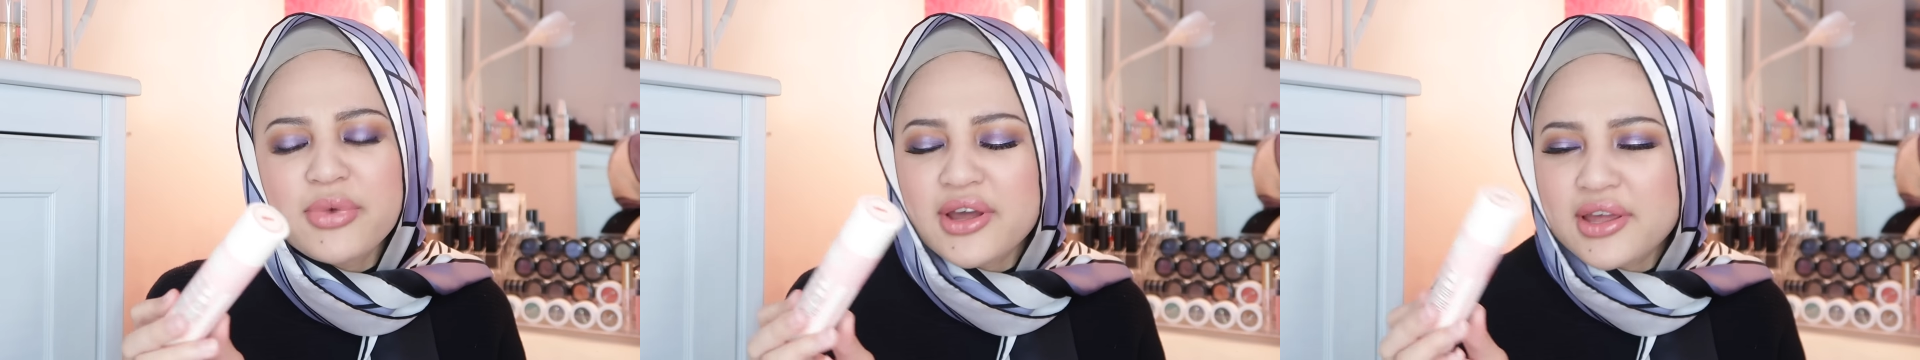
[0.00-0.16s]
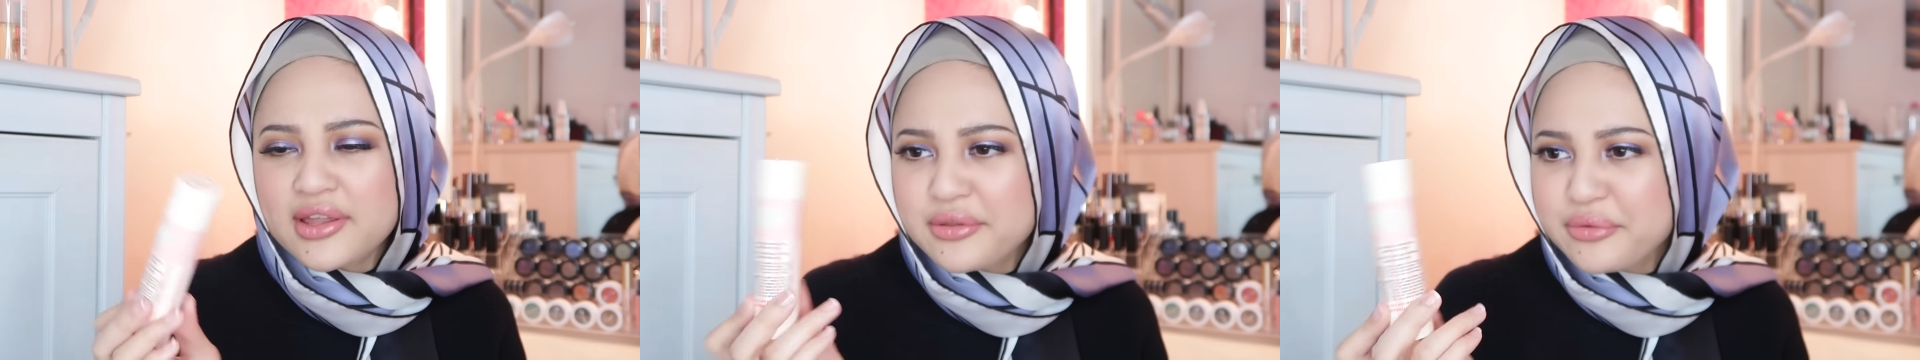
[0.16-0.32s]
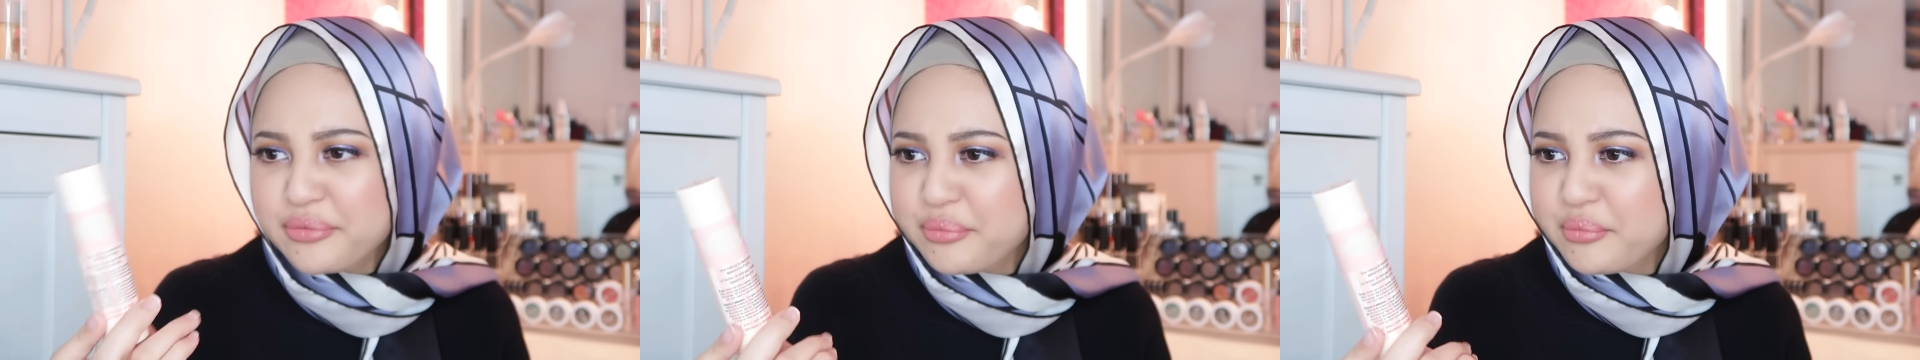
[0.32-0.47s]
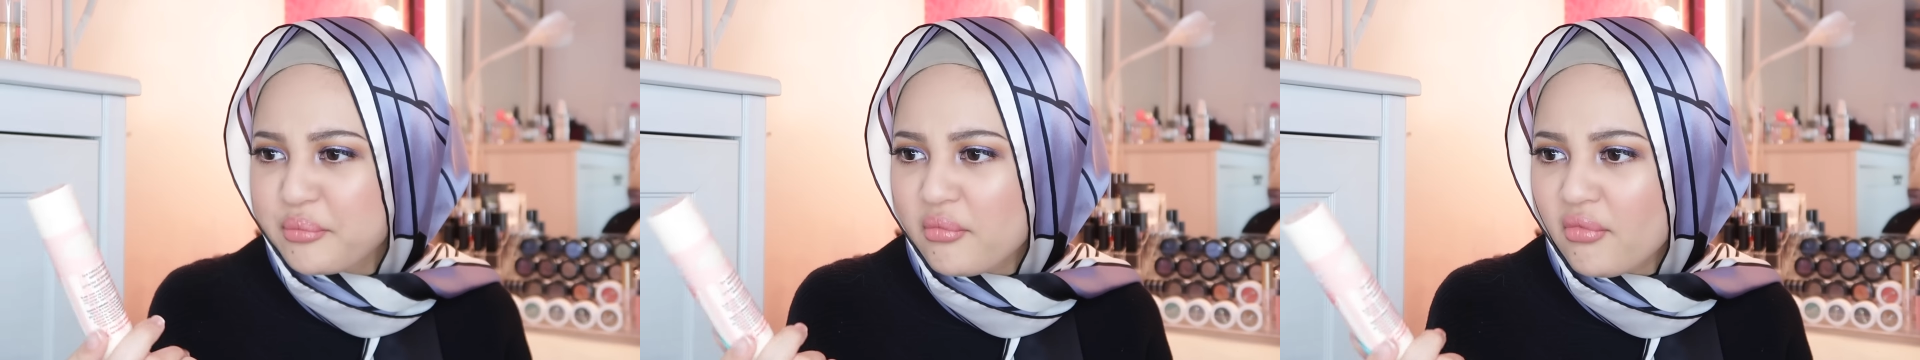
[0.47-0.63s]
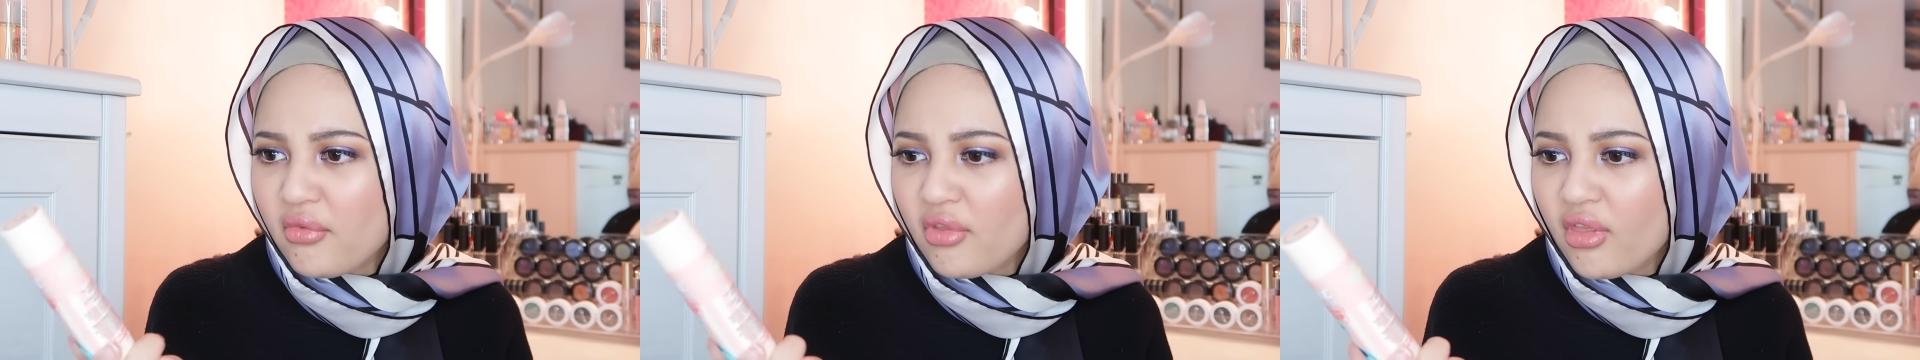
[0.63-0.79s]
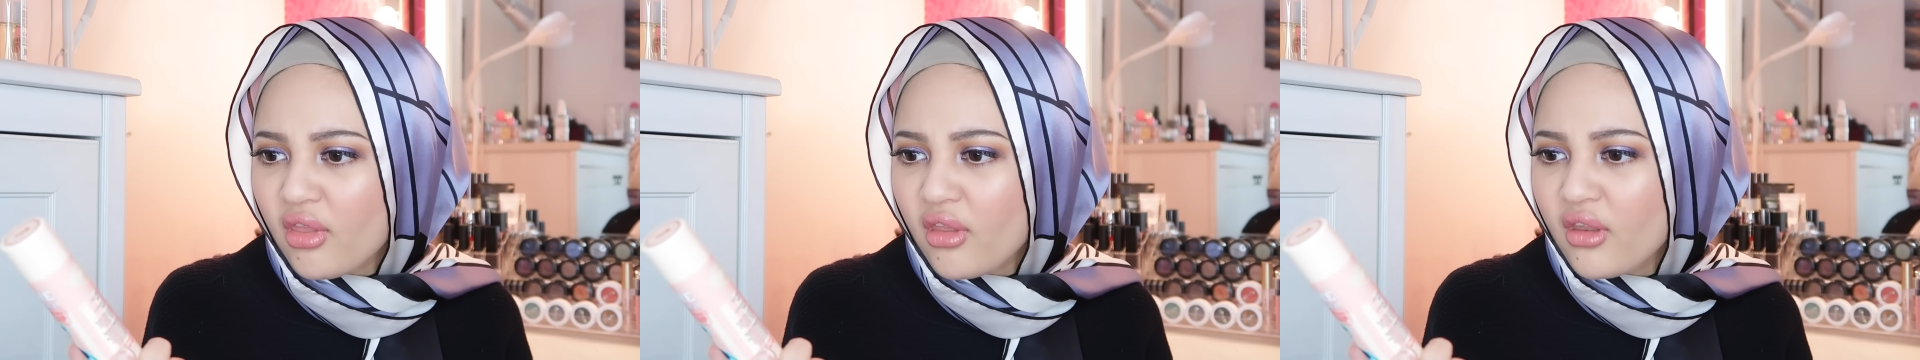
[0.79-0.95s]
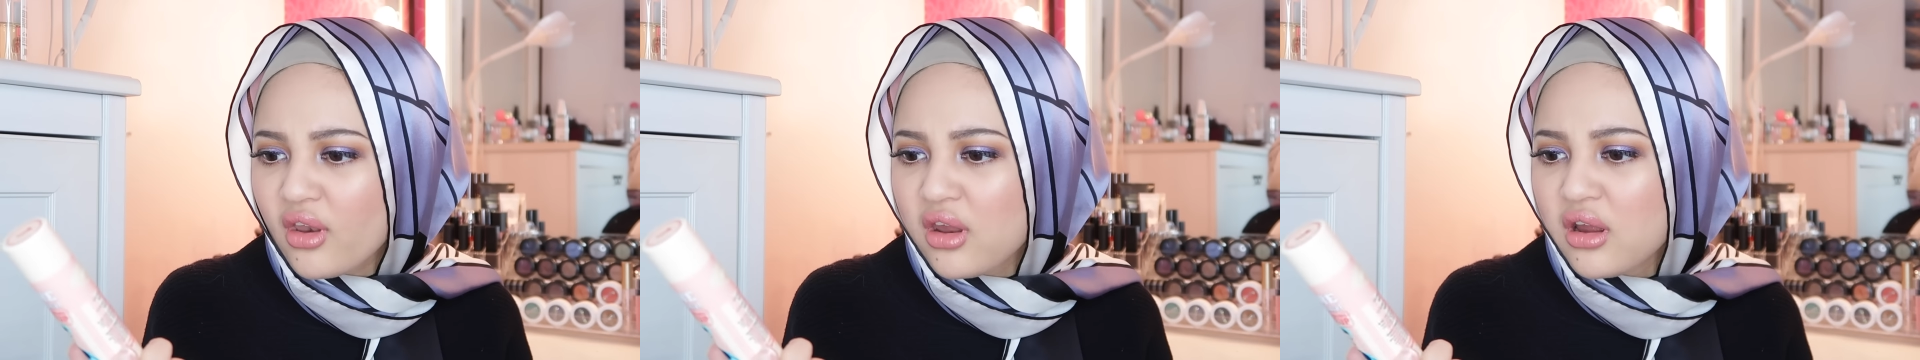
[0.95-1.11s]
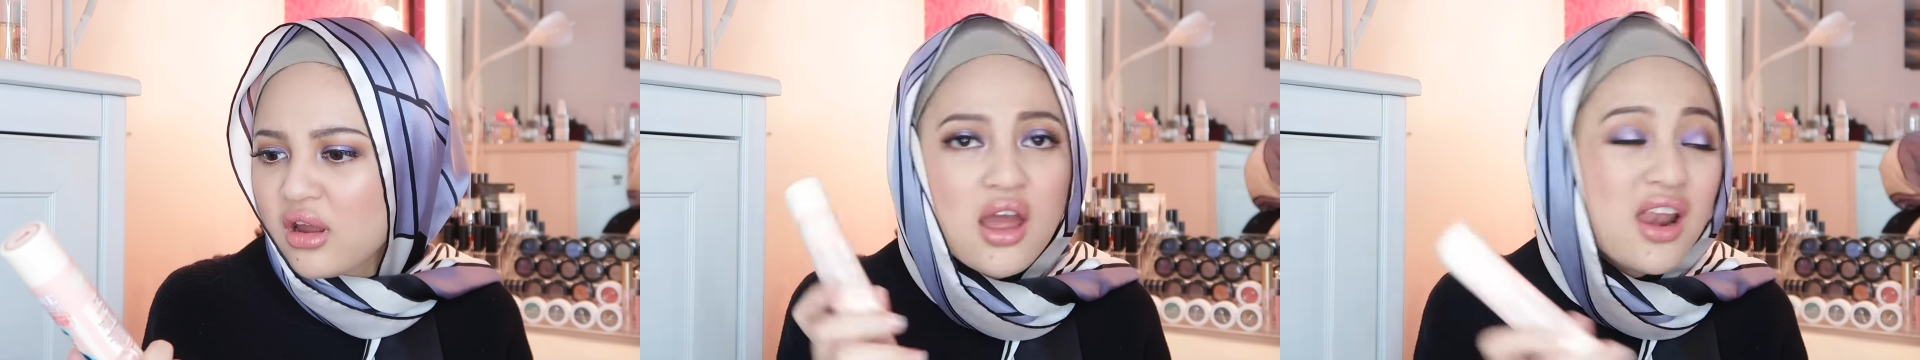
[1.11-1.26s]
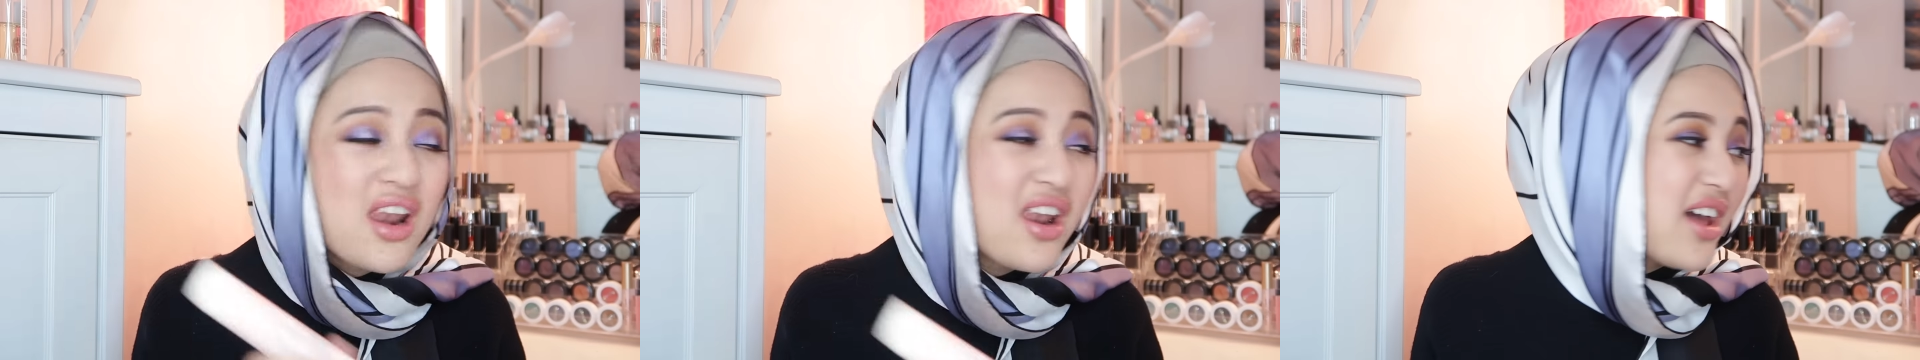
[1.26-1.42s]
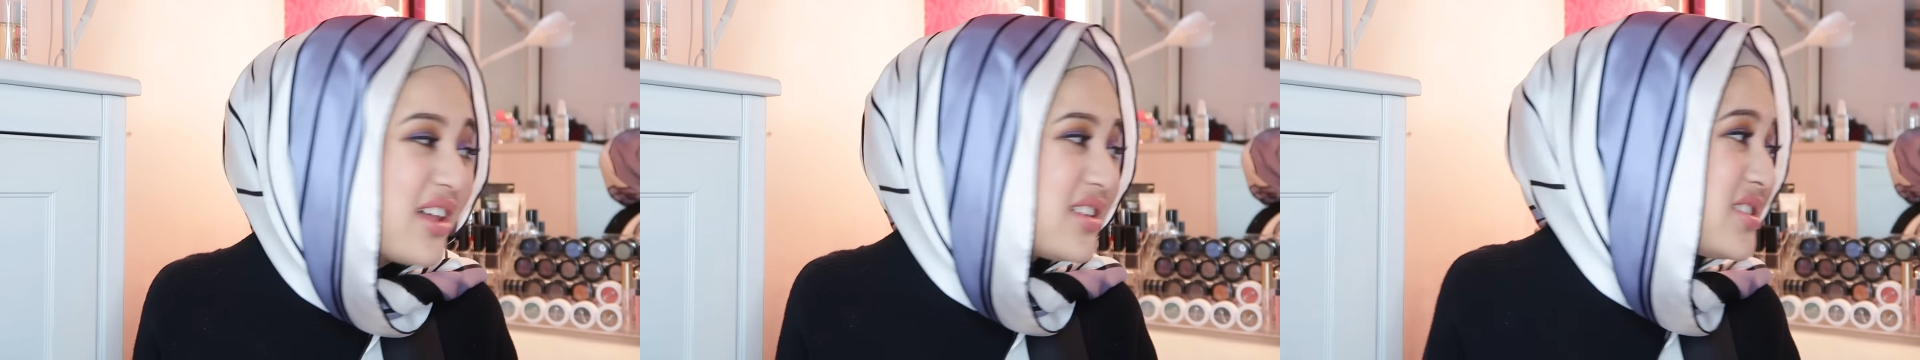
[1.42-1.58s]
but
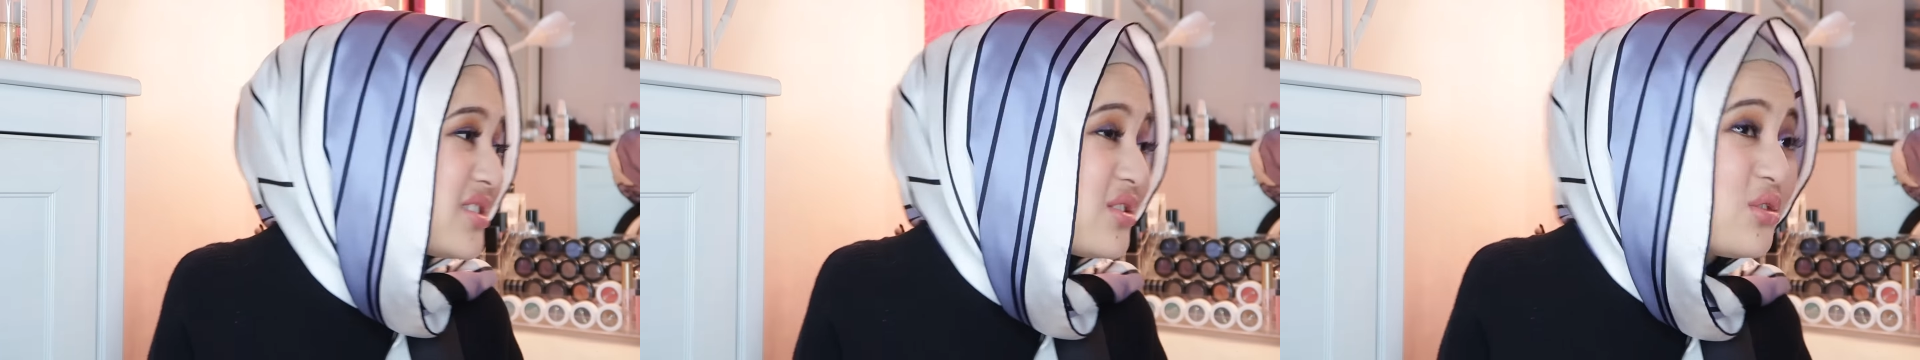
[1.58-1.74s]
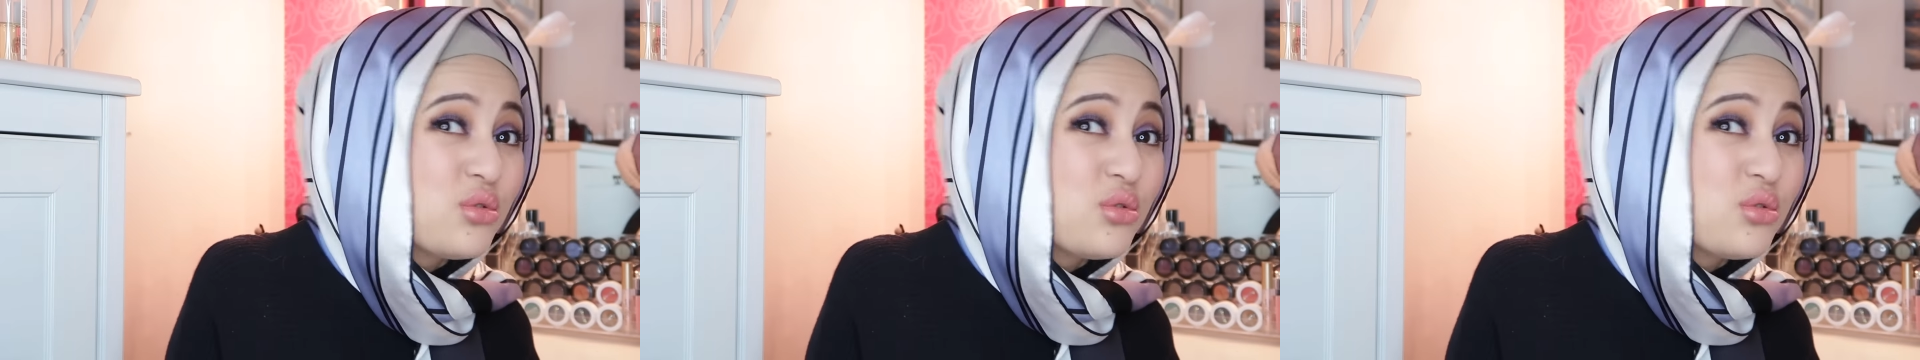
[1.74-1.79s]
let's